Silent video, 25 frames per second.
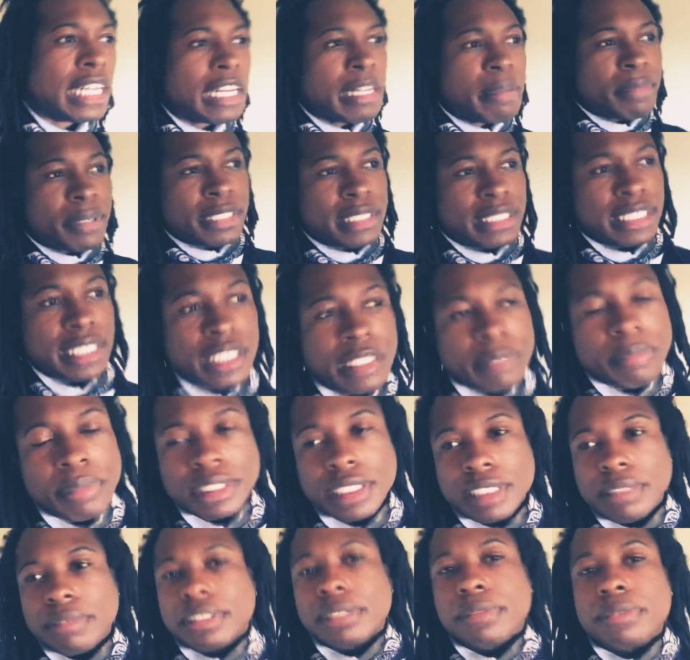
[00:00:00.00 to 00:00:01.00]
because that could be
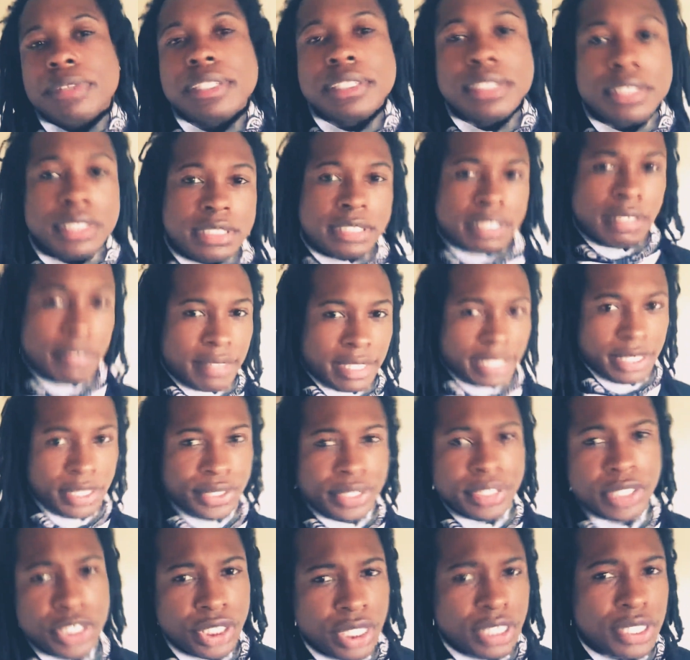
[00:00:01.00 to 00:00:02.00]
something within yourself that you're
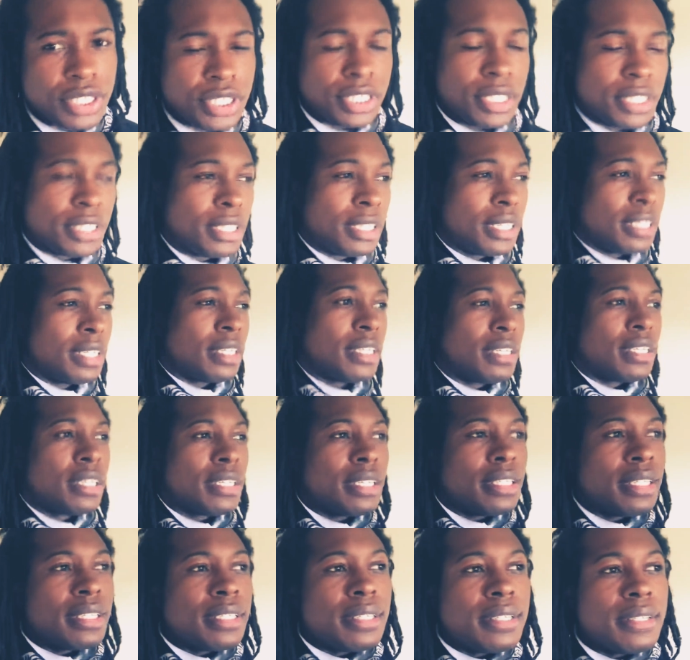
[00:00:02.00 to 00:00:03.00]
judging.
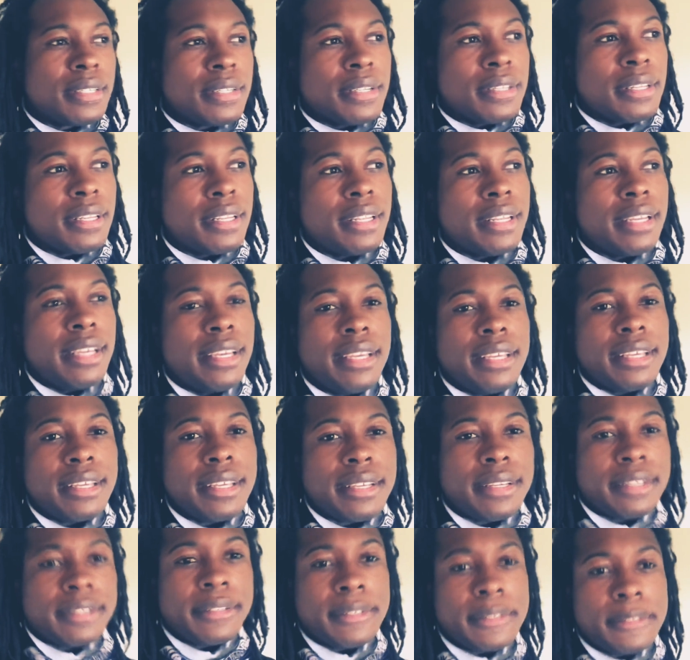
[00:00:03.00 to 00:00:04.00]

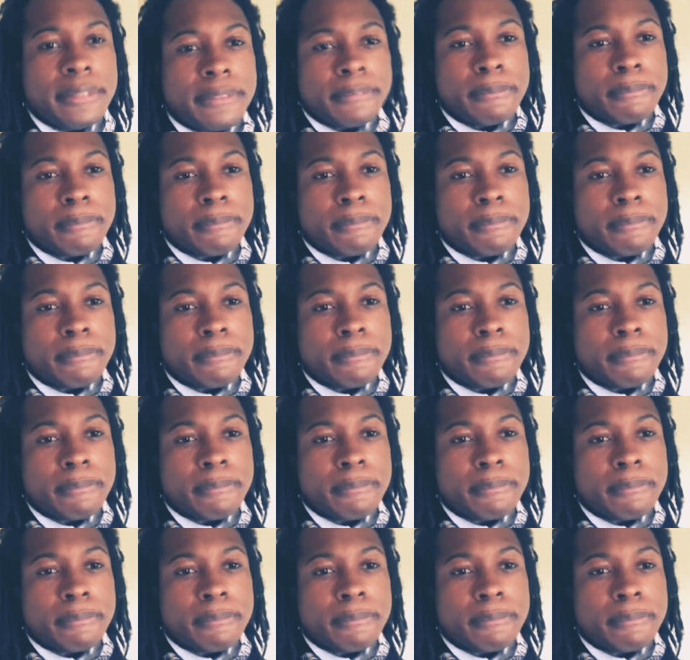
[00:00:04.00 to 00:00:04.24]
And